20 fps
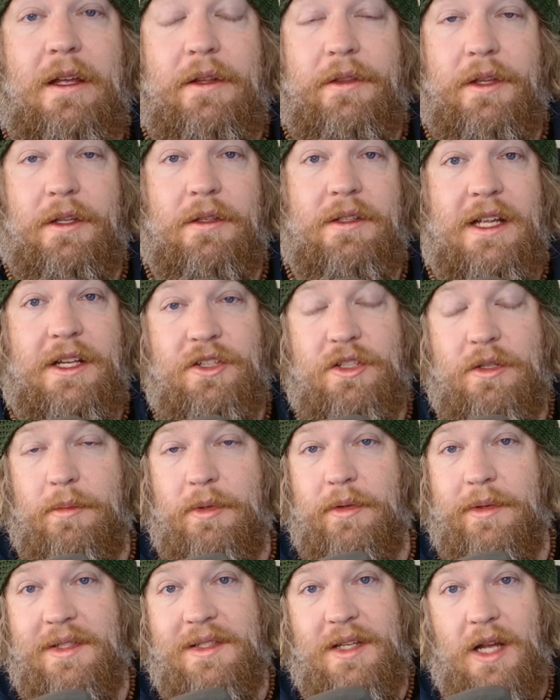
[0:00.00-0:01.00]
the tension
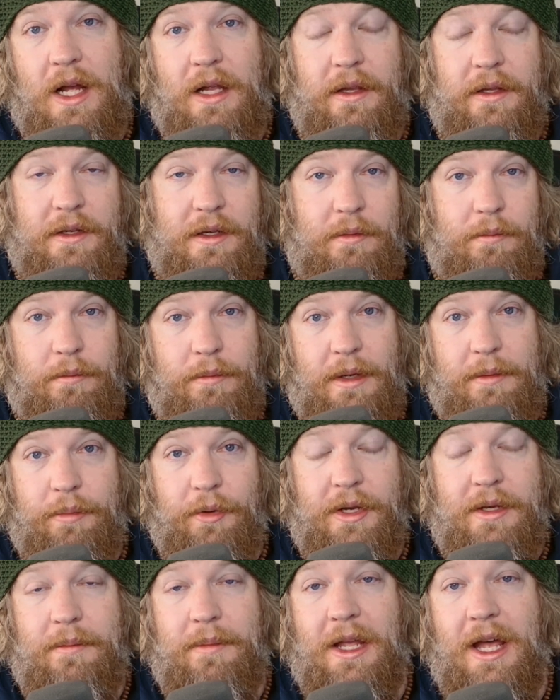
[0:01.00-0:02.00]
between Scotland and, and,
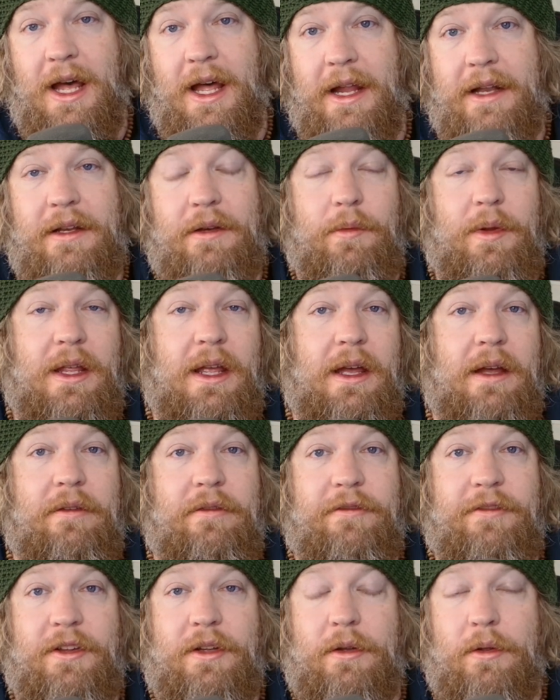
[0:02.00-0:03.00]
Britain behind, and we
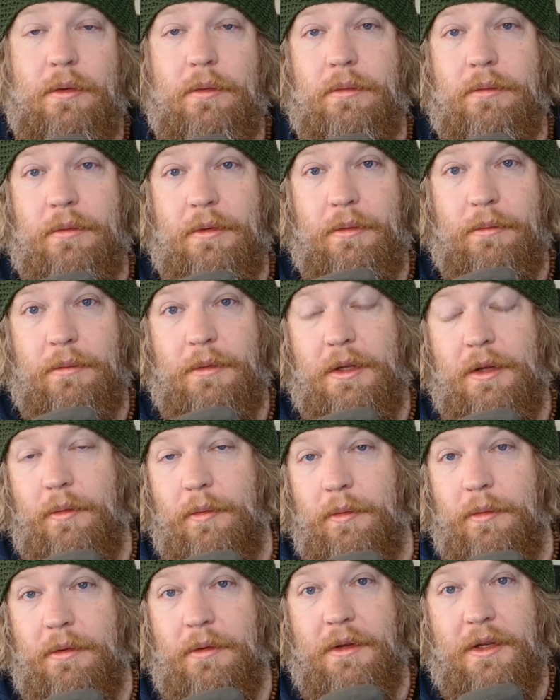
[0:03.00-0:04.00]
have you know you,